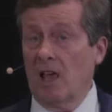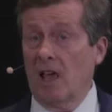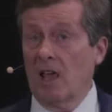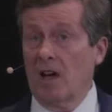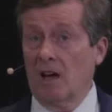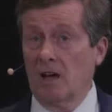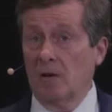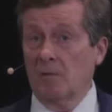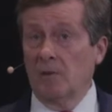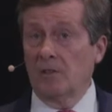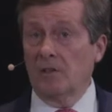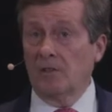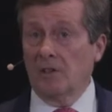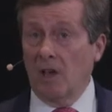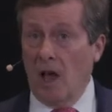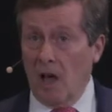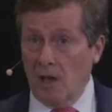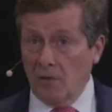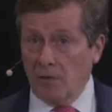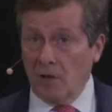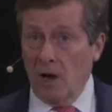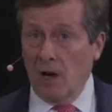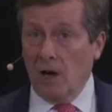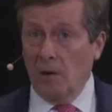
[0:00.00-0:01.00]
Canada, but
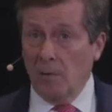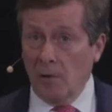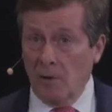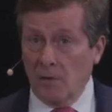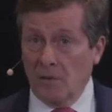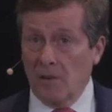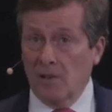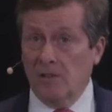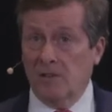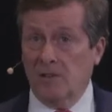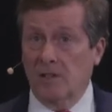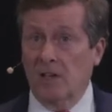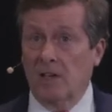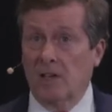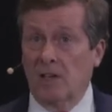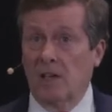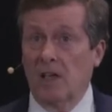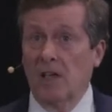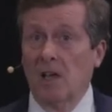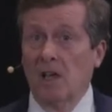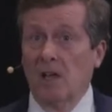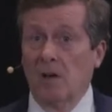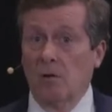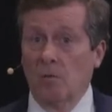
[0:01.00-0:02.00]
I'll talk about this
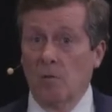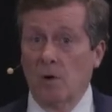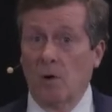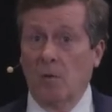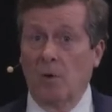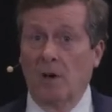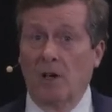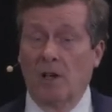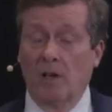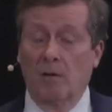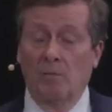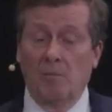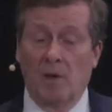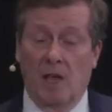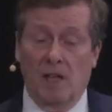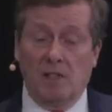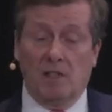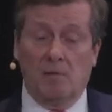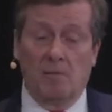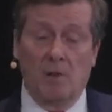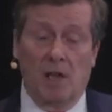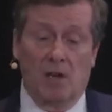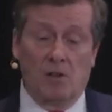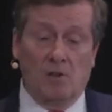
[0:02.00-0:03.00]
city, where we can
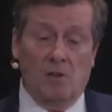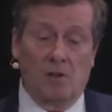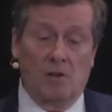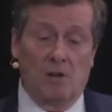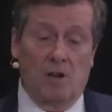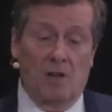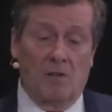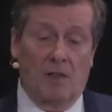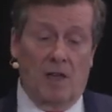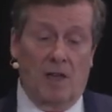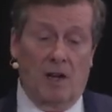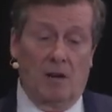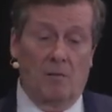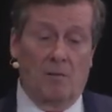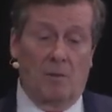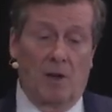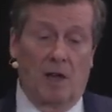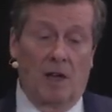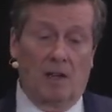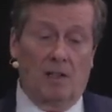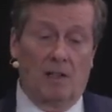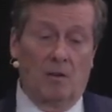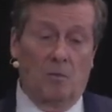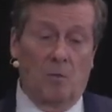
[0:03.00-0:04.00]
best measure that
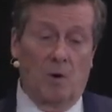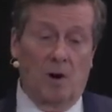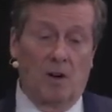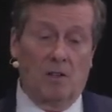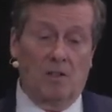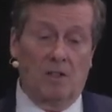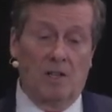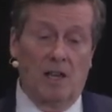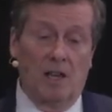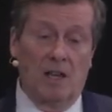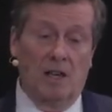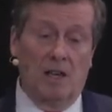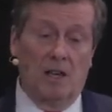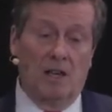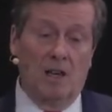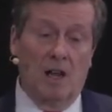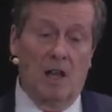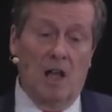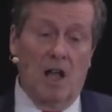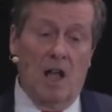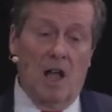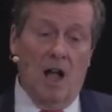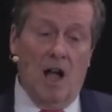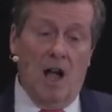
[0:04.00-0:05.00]
impact and where it's needed.
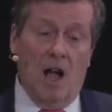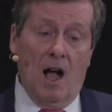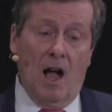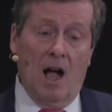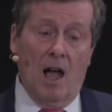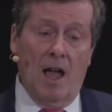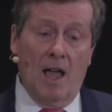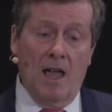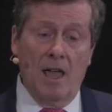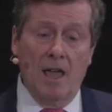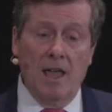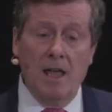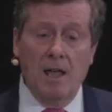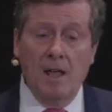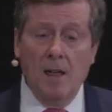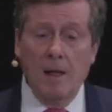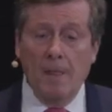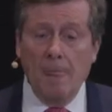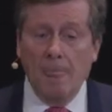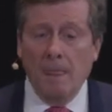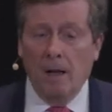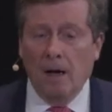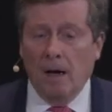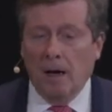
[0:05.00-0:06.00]
I
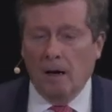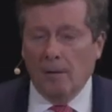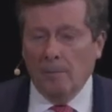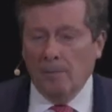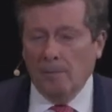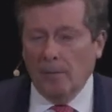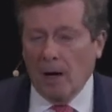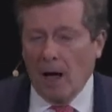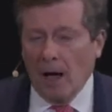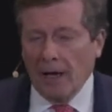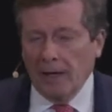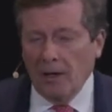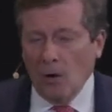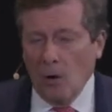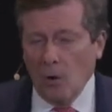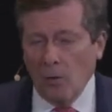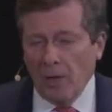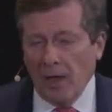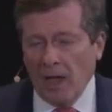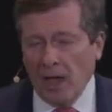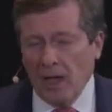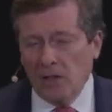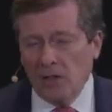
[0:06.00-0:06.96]
know the